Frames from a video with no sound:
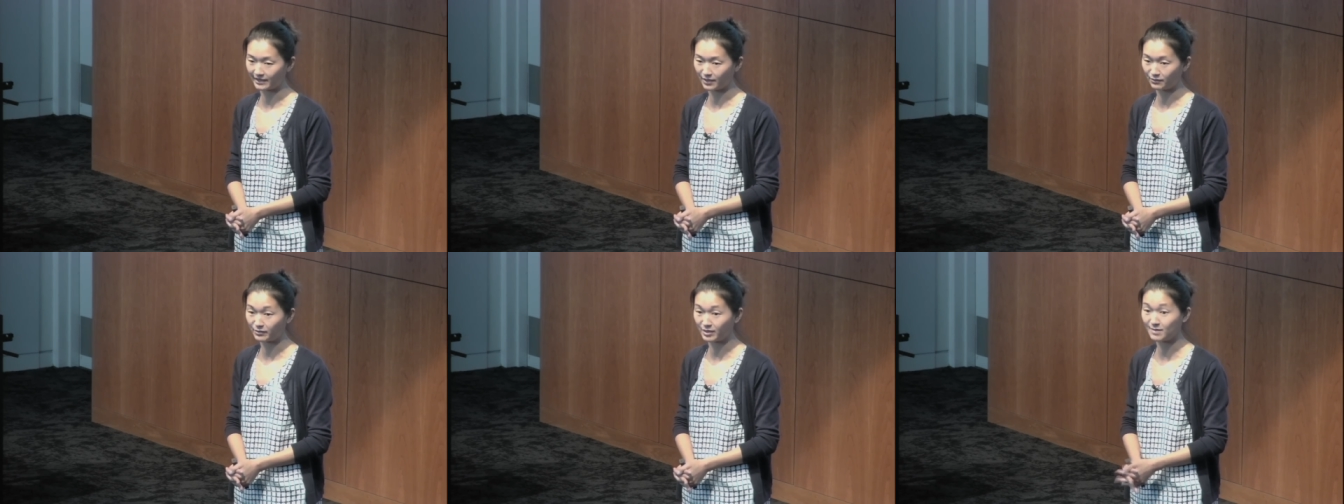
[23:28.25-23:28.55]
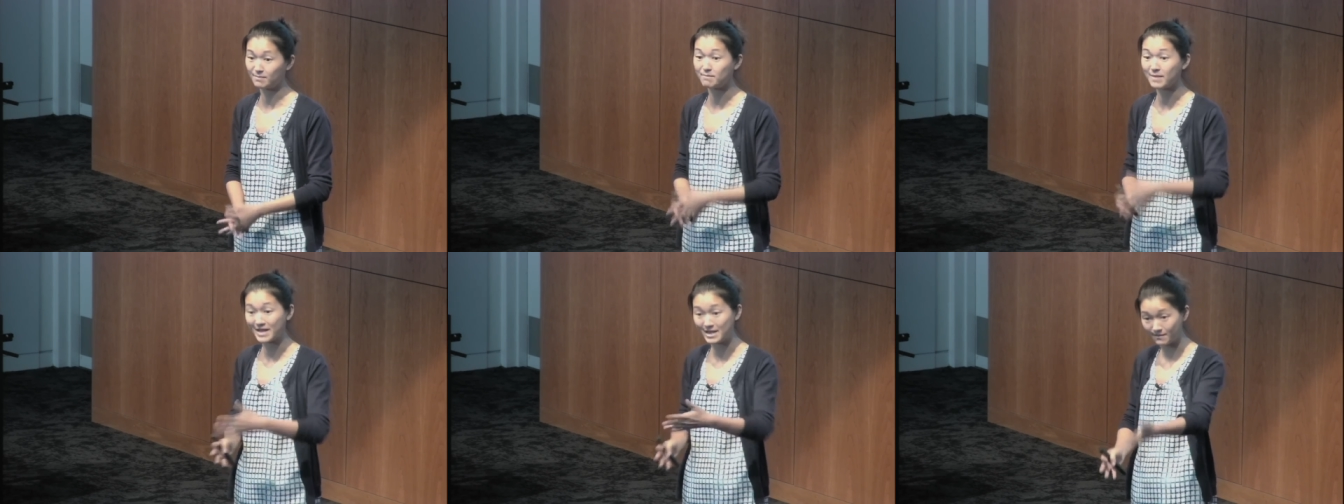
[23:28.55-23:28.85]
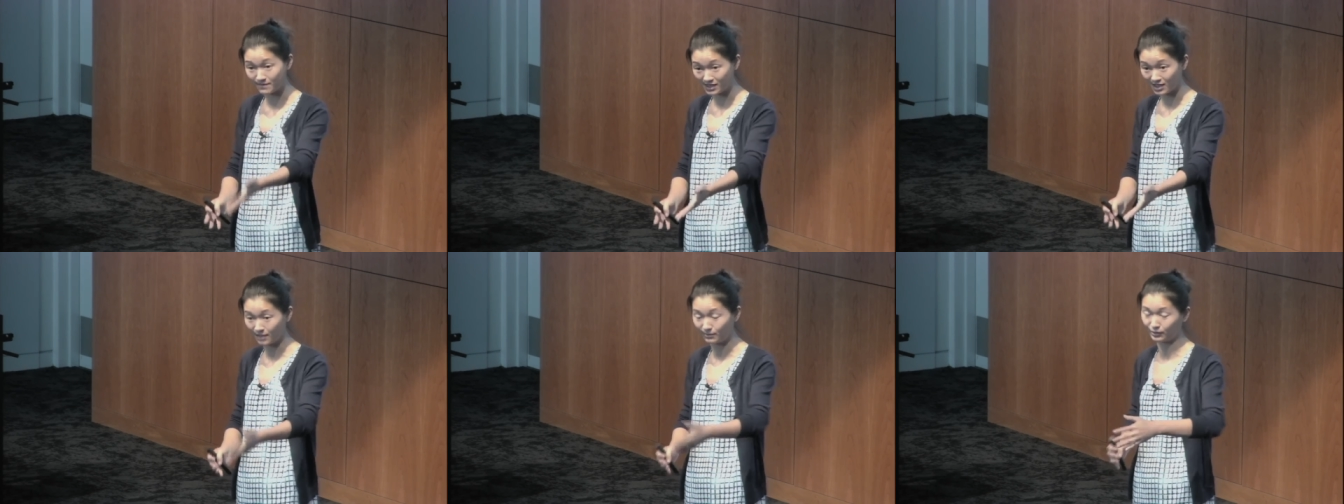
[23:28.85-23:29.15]
that we
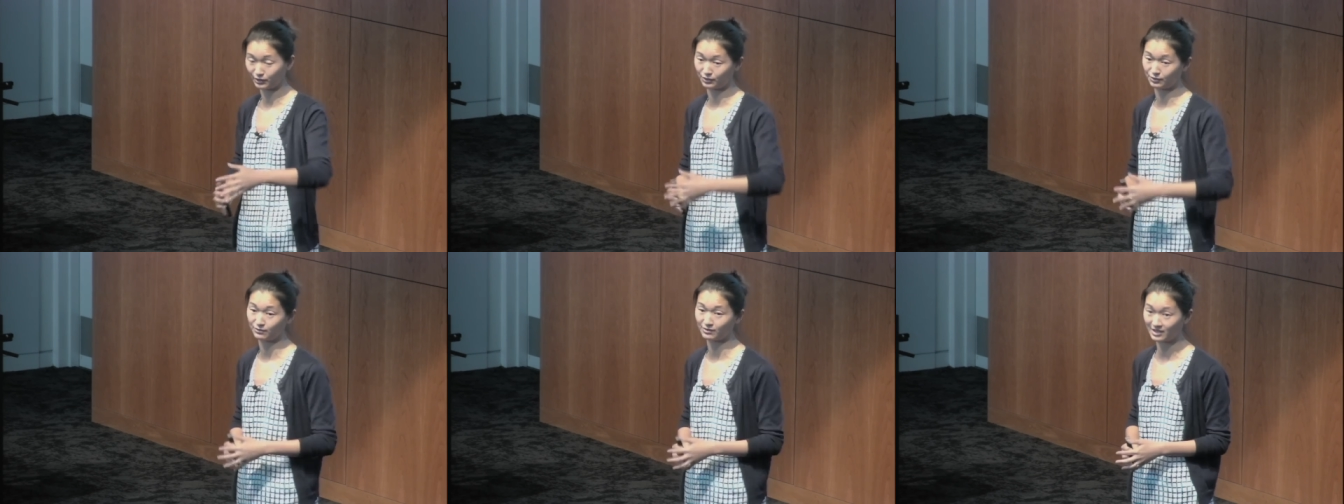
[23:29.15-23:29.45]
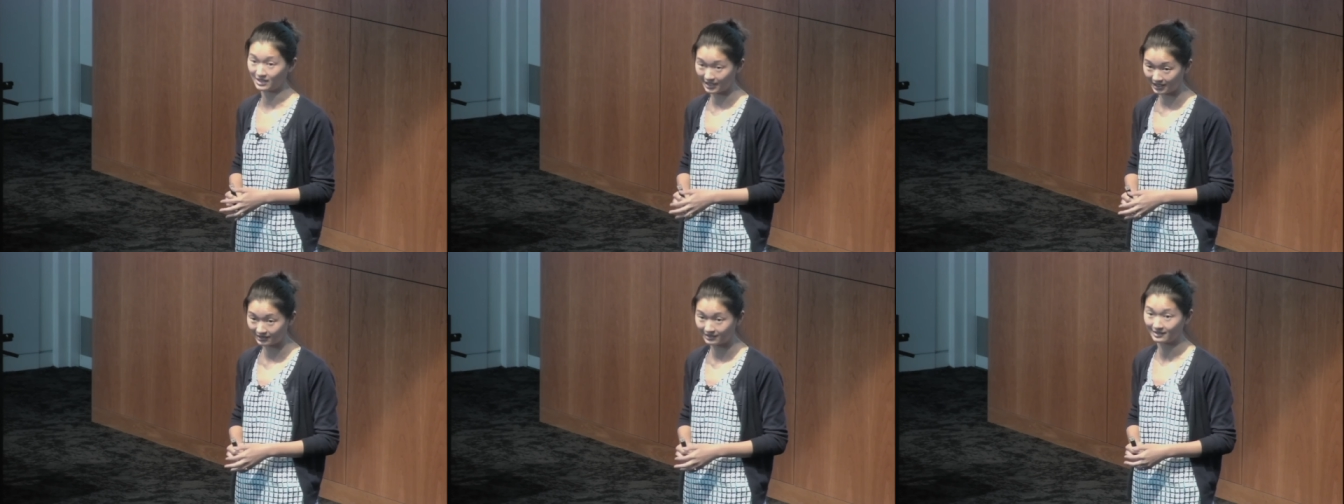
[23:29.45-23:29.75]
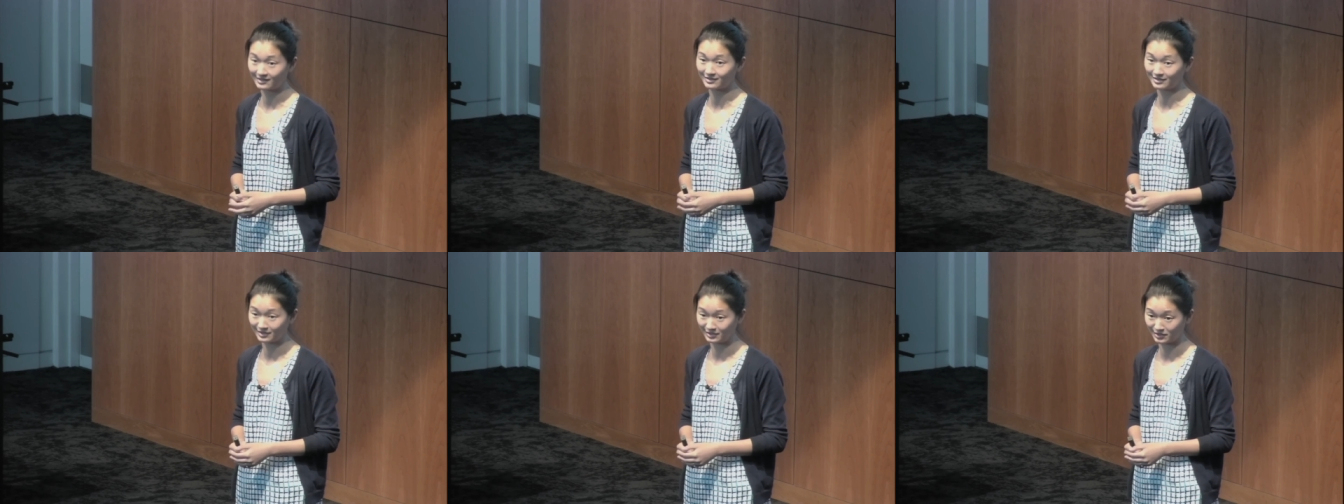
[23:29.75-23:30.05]
may be able to get
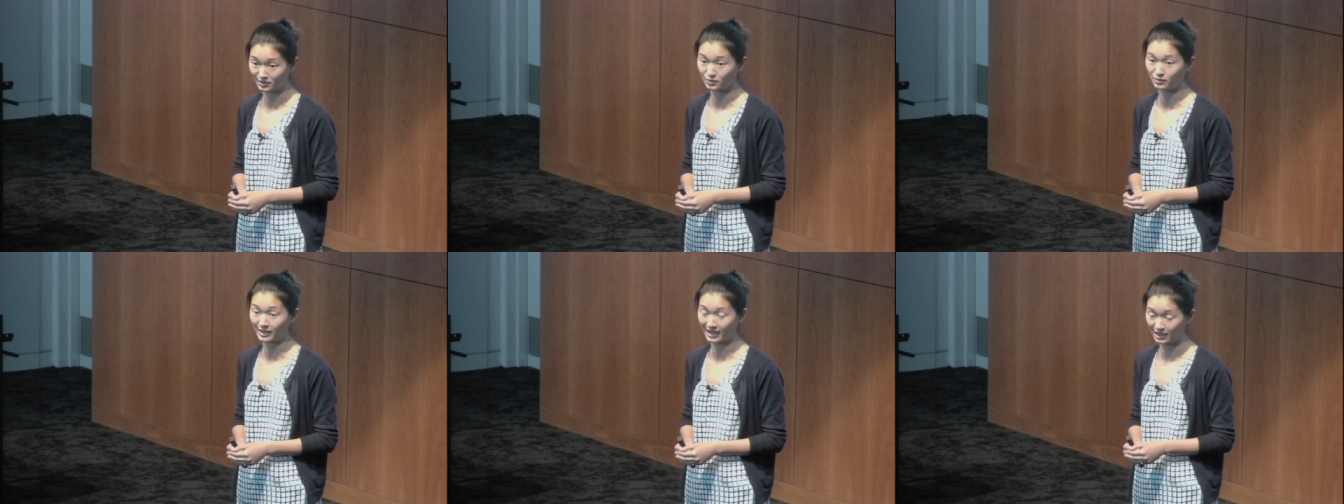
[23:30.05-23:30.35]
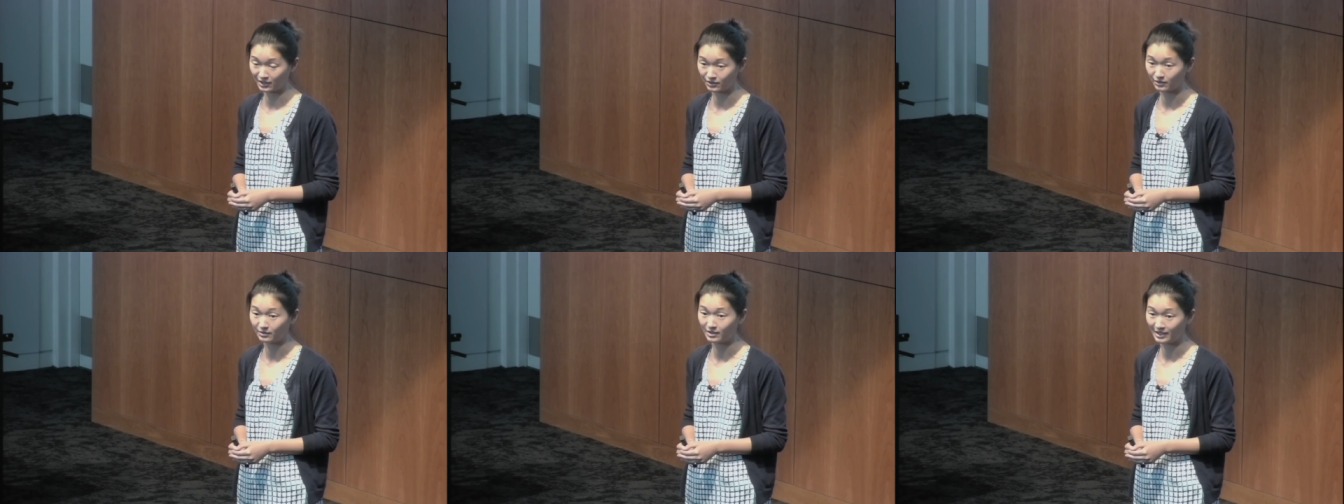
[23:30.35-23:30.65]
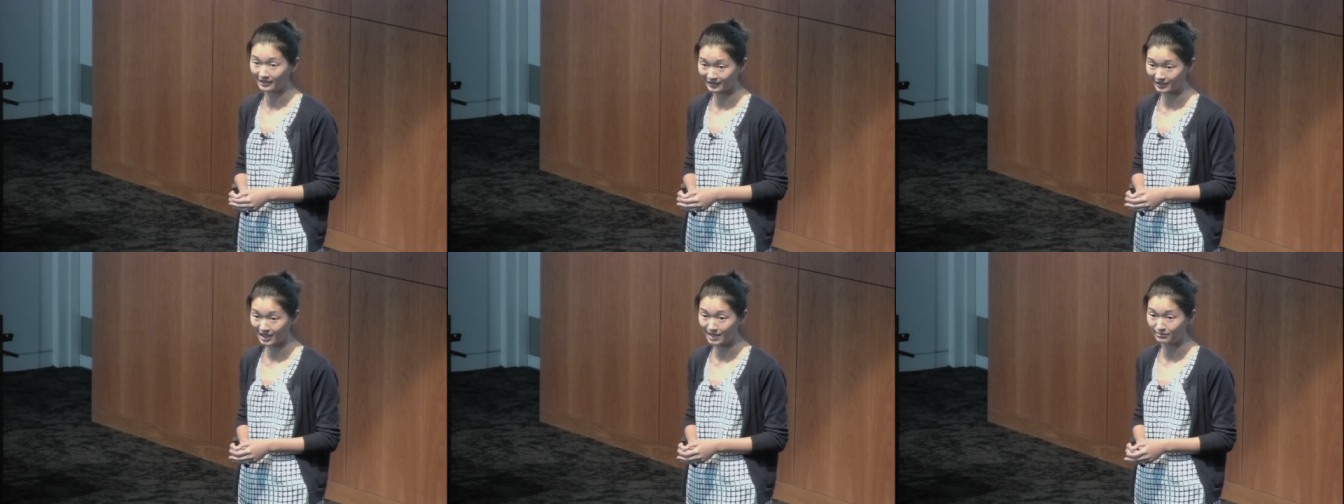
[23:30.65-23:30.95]
a statistical handle
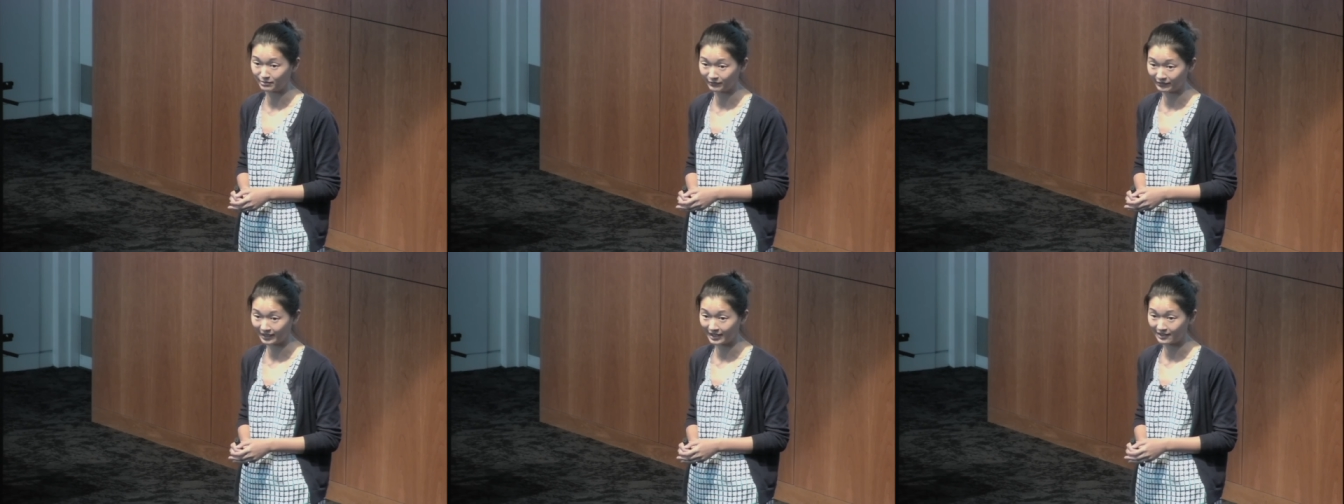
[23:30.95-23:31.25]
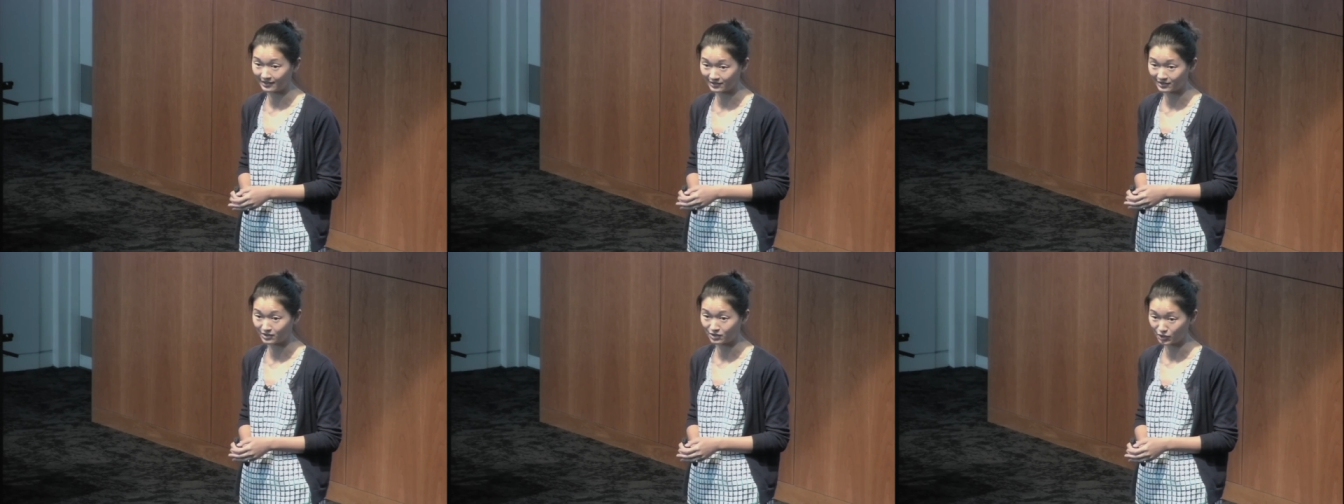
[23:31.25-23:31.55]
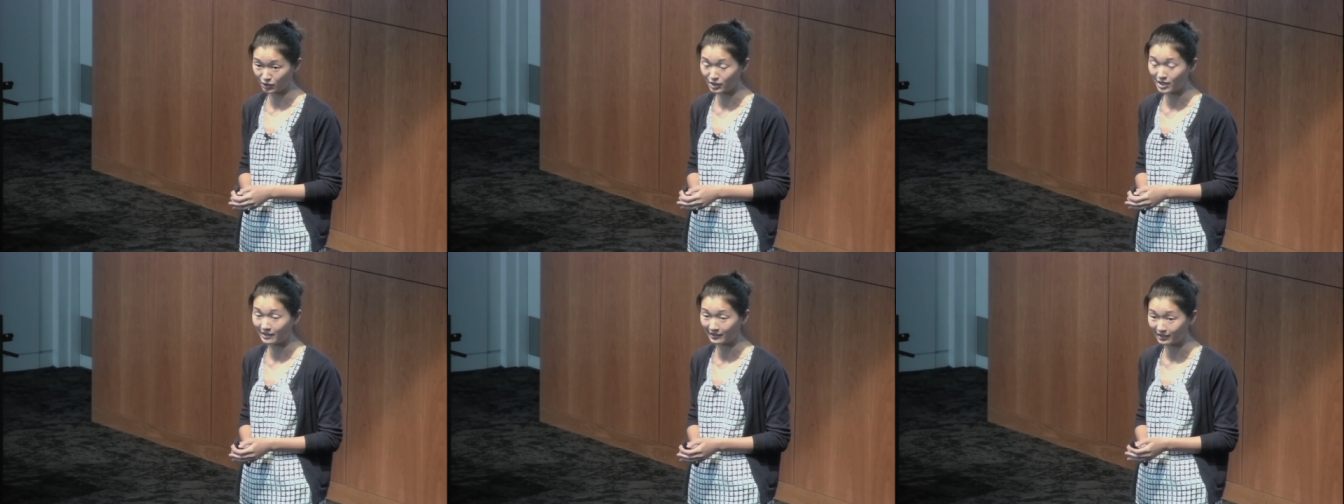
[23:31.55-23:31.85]
on the type of analysis
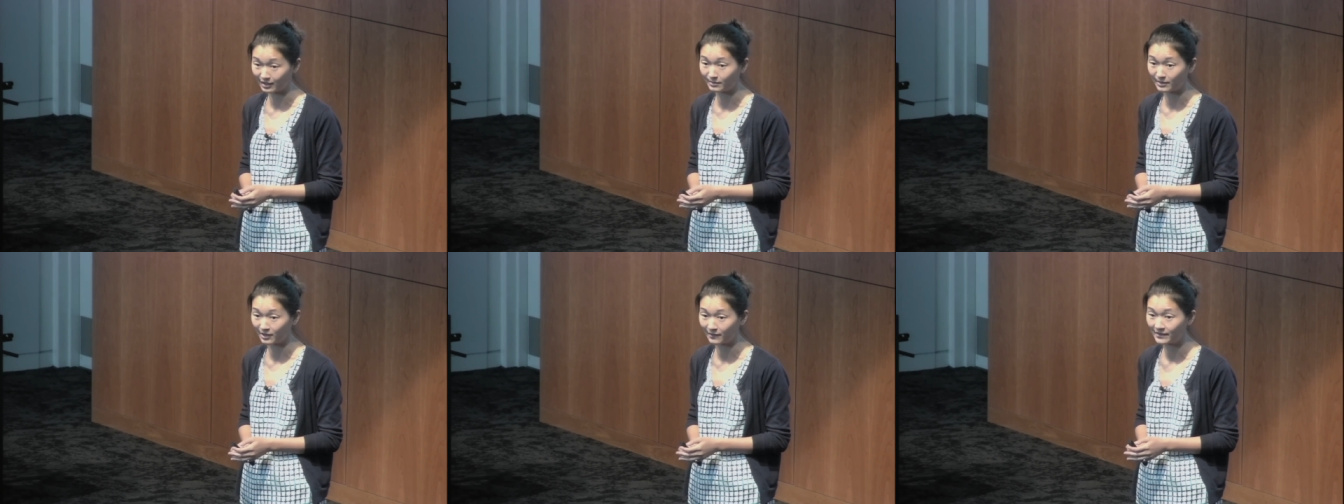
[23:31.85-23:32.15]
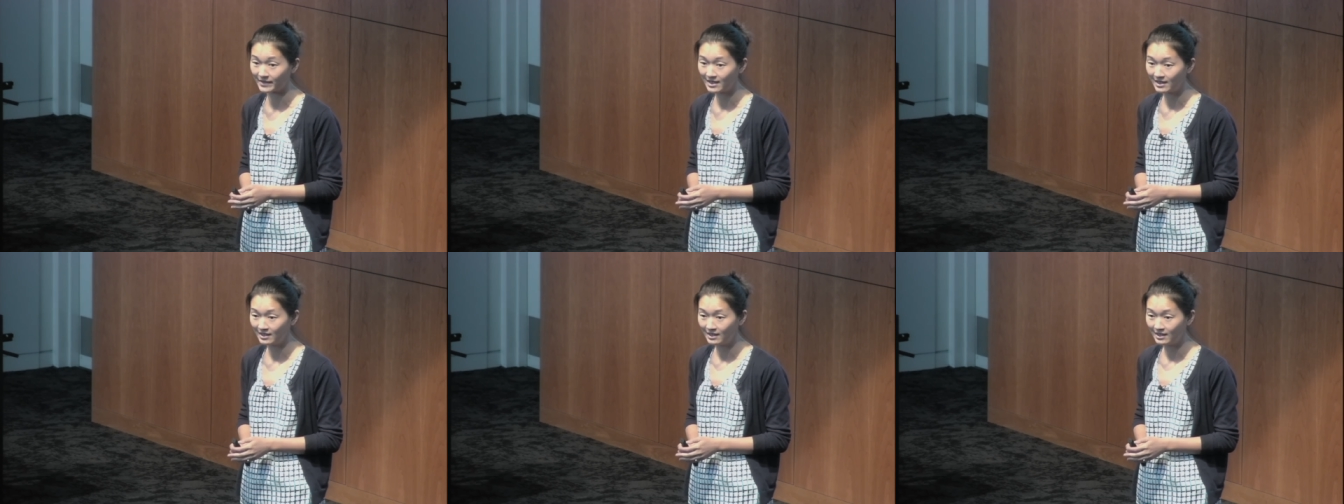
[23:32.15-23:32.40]
you're talking about.